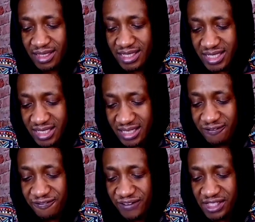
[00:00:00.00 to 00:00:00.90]
did
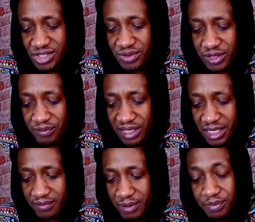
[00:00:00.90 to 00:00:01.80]
eventually
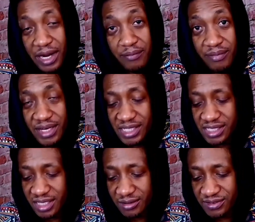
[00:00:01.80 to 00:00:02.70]
become the Prime
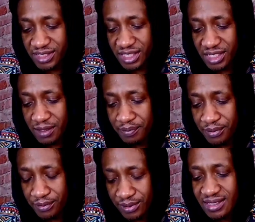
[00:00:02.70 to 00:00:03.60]
Minister of
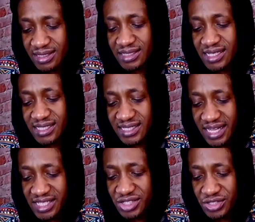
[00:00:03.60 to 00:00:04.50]
Singapore, his
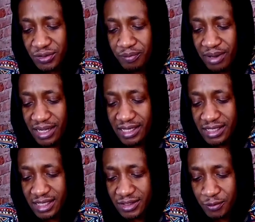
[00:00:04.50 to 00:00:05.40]
accession
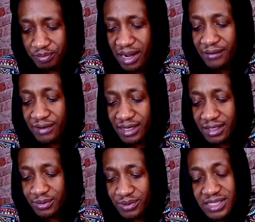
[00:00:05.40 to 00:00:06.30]
plan to power
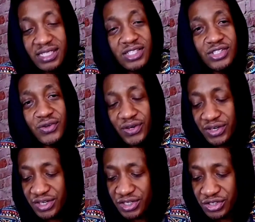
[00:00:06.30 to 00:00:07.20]
wasn't
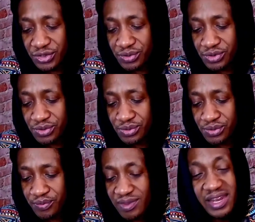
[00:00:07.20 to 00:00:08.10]
solely due
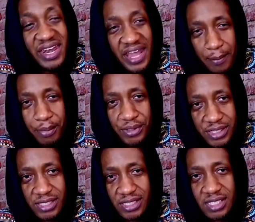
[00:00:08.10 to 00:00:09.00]
to
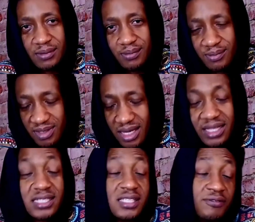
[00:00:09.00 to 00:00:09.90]
nepotism. Yeah,
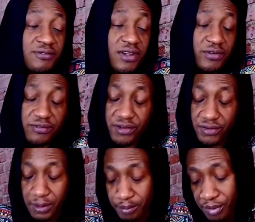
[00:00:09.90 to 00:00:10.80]
that is a very,
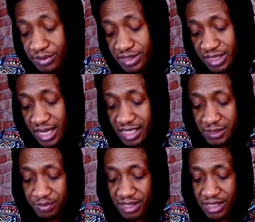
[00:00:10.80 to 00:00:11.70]
very important
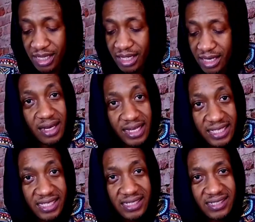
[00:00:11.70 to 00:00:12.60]
aspect.
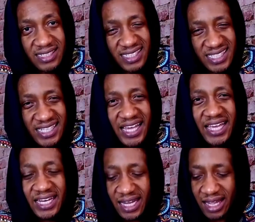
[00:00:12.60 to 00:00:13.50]
Lee
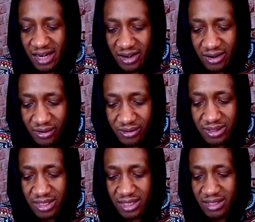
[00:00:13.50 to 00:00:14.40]
Hsien
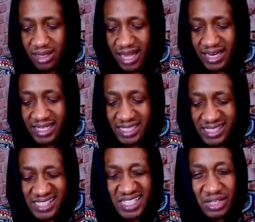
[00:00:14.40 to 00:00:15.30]
Loong had a
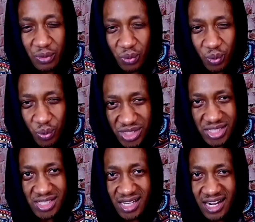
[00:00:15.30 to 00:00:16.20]

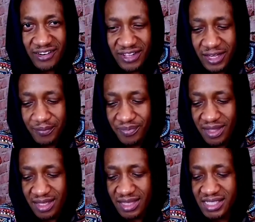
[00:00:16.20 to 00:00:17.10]
distinguished career
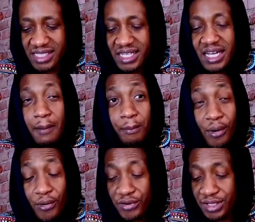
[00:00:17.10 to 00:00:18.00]
in the
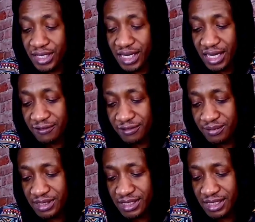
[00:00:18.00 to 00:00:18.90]
Singaporean
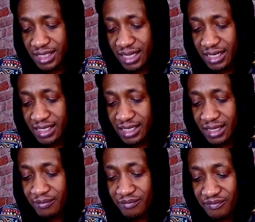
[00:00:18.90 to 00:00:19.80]
government and
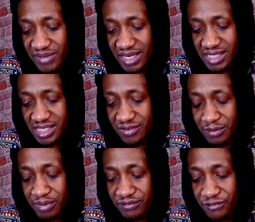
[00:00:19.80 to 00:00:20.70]

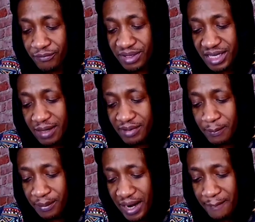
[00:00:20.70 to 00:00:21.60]
military before
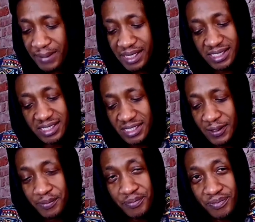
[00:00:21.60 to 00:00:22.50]
becoming Prime
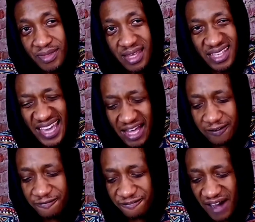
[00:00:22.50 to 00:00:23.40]
Minister. He
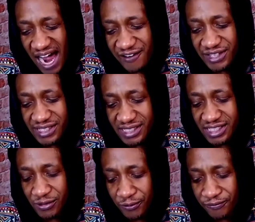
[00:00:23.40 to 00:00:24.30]
held
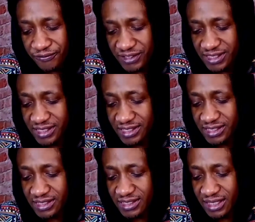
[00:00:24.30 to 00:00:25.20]
various
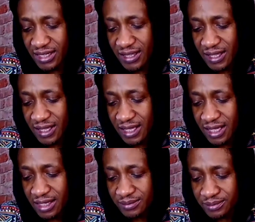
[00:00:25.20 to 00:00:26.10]
offices,
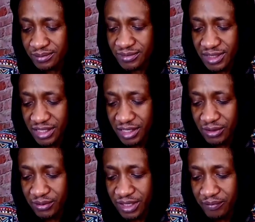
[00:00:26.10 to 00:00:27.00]

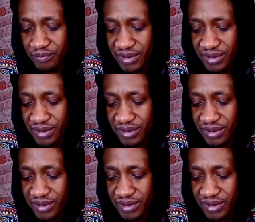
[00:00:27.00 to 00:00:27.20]
including